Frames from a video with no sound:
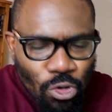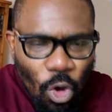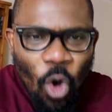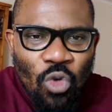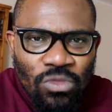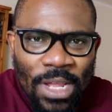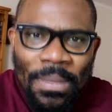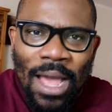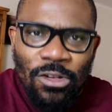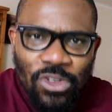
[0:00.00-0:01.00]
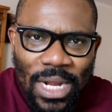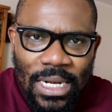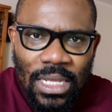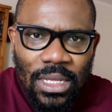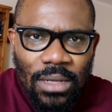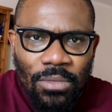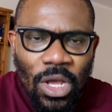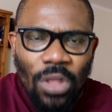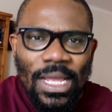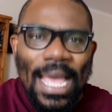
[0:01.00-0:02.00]
don't own them outrightly. We
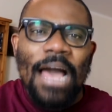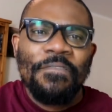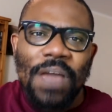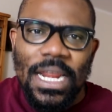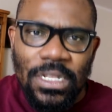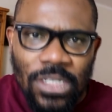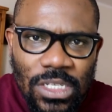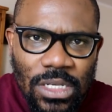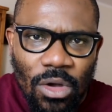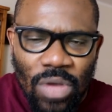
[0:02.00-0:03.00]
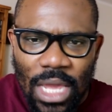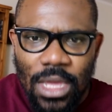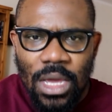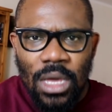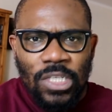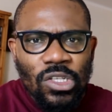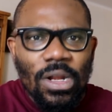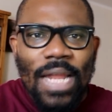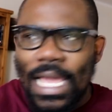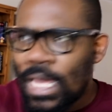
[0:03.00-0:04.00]
call it car finance, okay? It's
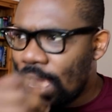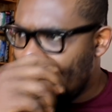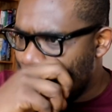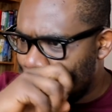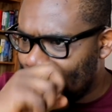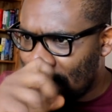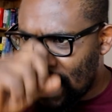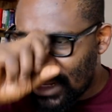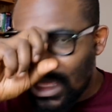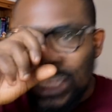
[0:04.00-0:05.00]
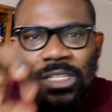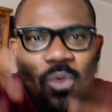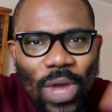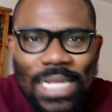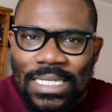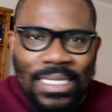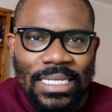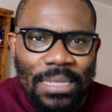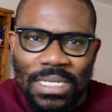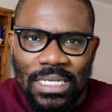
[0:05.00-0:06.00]
not like anything. It's the way the
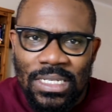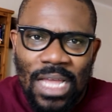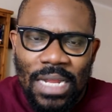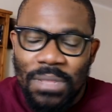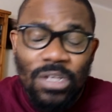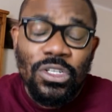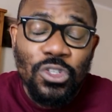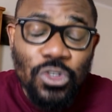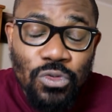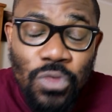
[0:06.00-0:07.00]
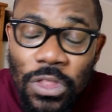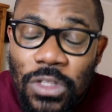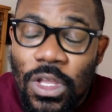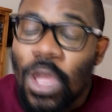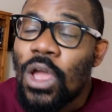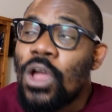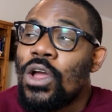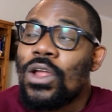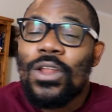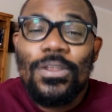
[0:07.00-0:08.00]
system is designed, because the truth is,
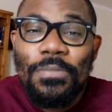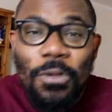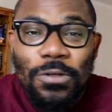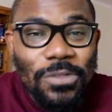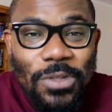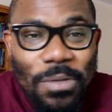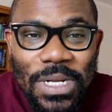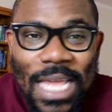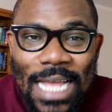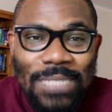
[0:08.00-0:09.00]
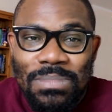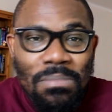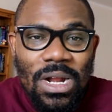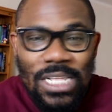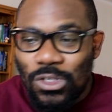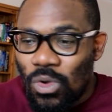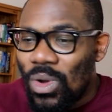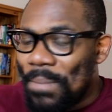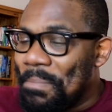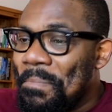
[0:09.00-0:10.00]
nobody has money to
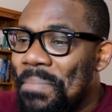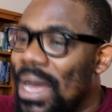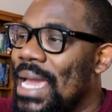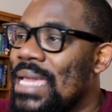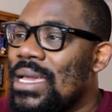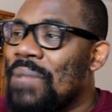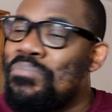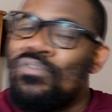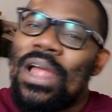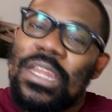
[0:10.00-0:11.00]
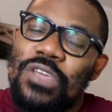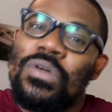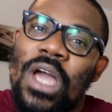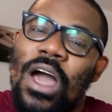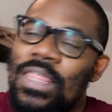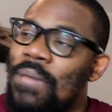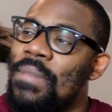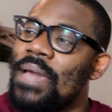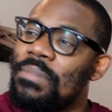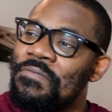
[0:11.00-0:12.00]
go and buy a brand new car that
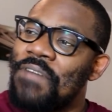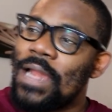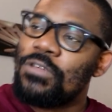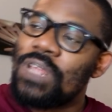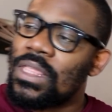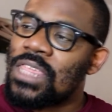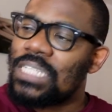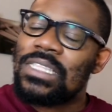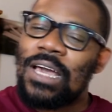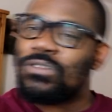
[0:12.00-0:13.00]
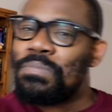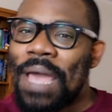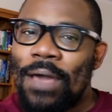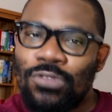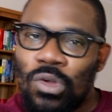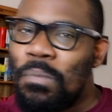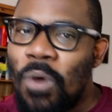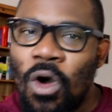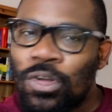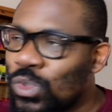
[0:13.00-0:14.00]
might be valued at £30,000 or
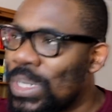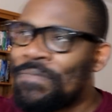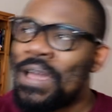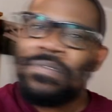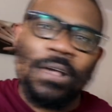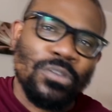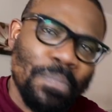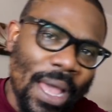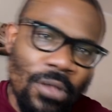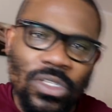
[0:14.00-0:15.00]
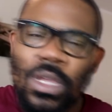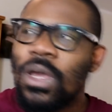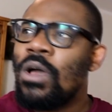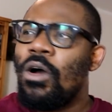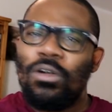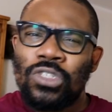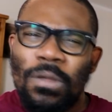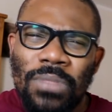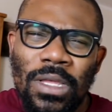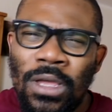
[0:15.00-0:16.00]
more, or £25,000 or
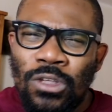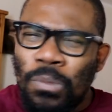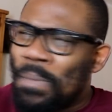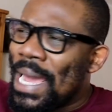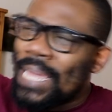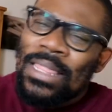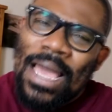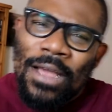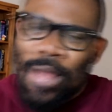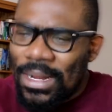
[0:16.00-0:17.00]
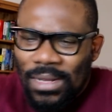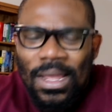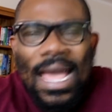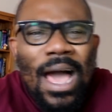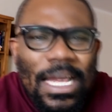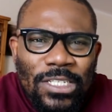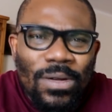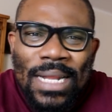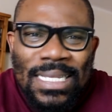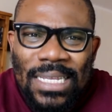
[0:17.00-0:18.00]
something, to buy that. And then car is
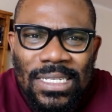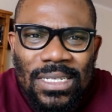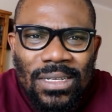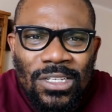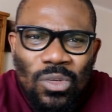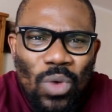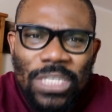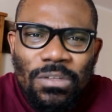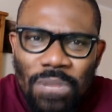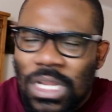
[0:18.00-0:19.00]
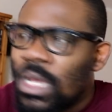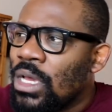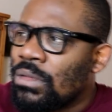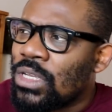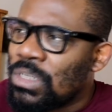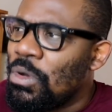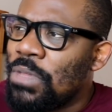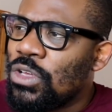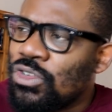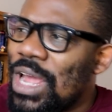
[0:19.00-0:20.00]
not an asset. It's a waste of money, because the
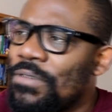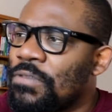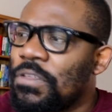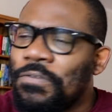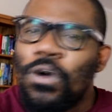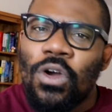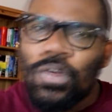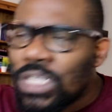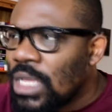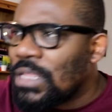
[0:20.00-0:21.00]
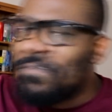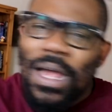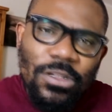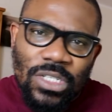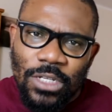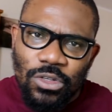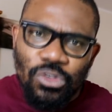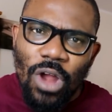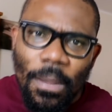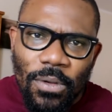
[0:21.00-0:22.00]
moment you drive off the forecourt, the value starts to
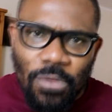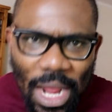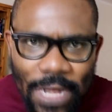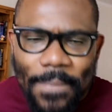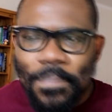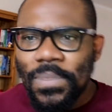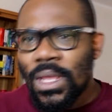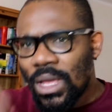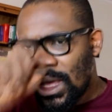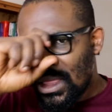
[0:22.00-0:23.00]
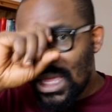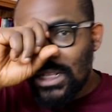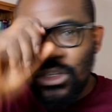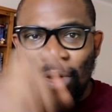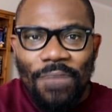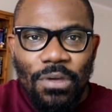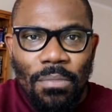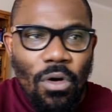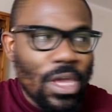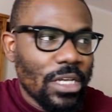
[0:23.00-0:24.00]
drop, right? Then you have your
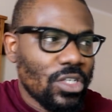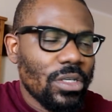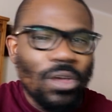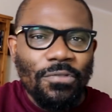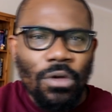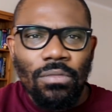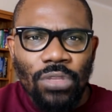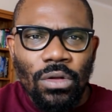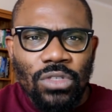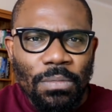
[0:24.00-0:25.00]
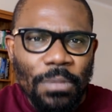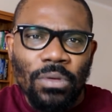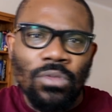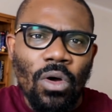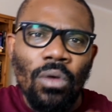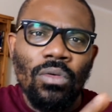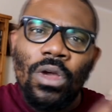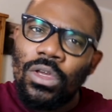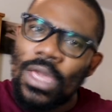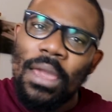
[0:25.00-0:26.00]
mortgage. You have your, some people go,
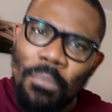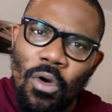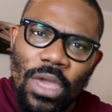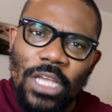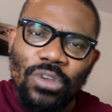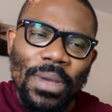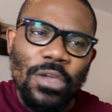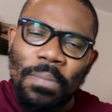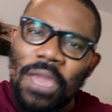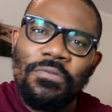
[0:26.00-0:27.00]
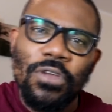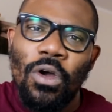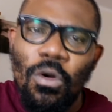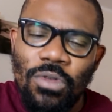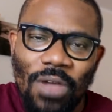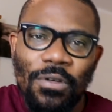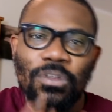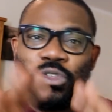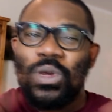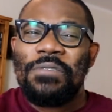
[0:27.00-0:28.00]
you get a mortgage whereby you're paying for your home. You have up
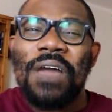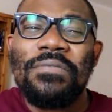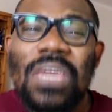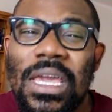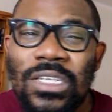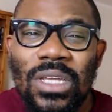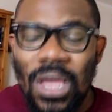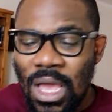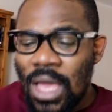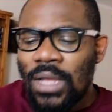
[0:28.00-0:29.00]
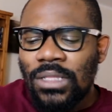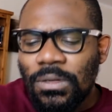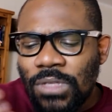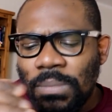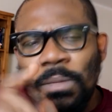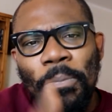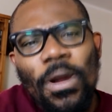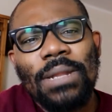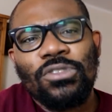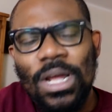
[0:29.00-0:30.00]
to 25 years. The
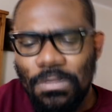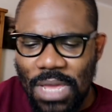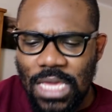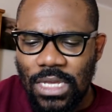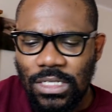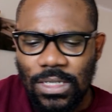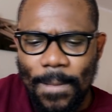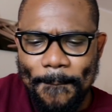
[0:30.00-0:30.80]
point I'm trying to make is,